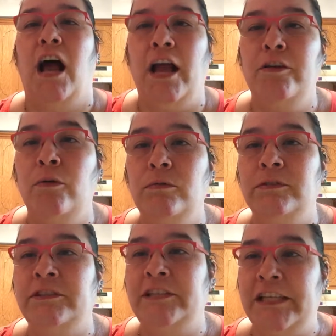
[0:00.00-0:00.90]
I
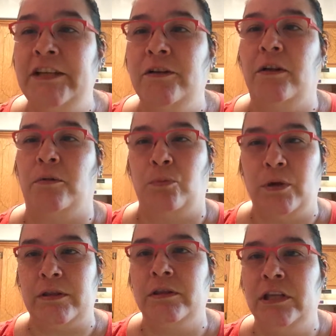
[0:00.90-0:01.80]
don't deal
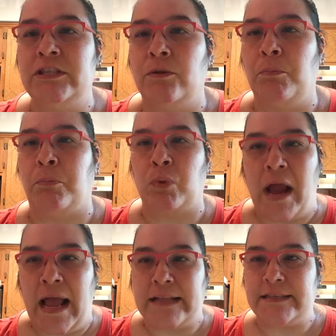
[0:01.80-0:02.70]
with little
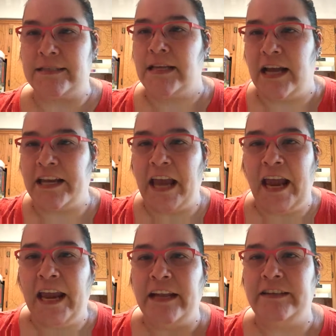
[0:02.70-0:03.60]
brats. I
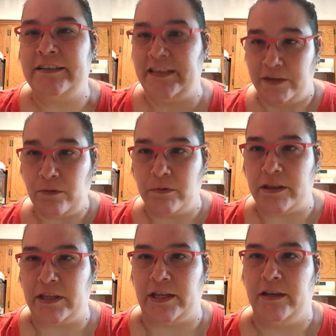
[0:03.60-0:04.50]
can't deal
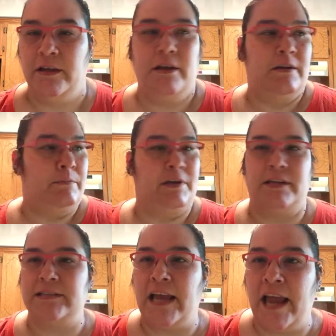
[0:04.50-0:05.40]
with it
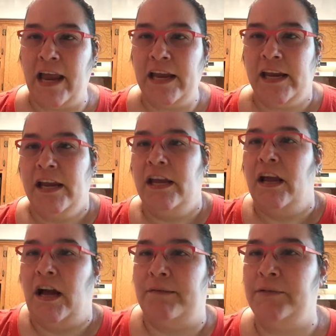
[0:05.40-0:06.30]
because A,
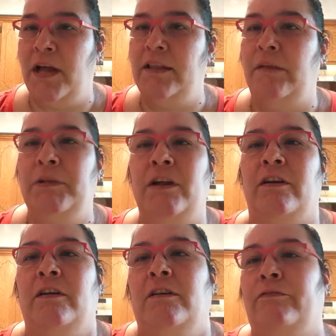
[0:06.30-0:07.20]
I'm not I'm not
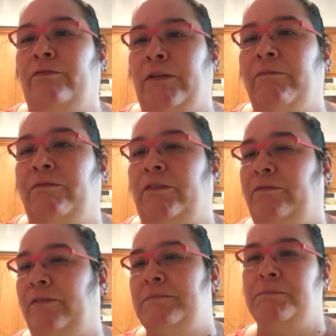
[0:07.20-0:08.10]
a flim,
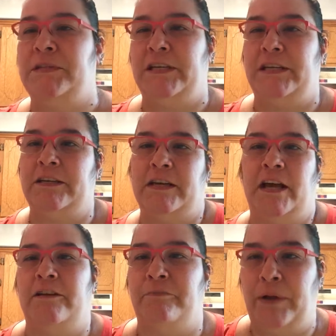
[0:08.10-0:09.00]
flimsy
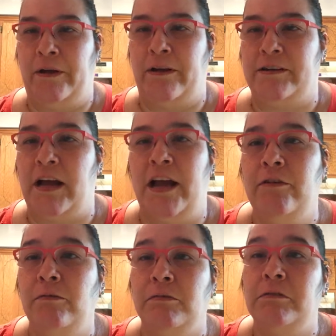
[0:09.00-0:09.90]
kind of parent. I
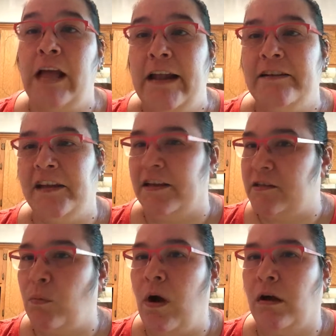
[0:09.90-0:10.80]
don't let
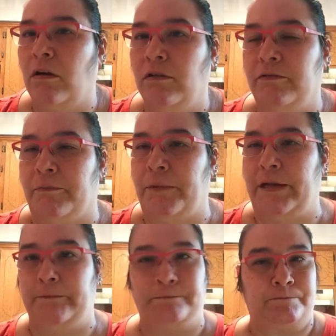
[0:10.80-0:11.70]
kids walk all over
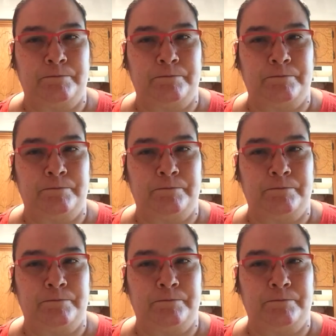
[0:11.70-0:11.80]
me.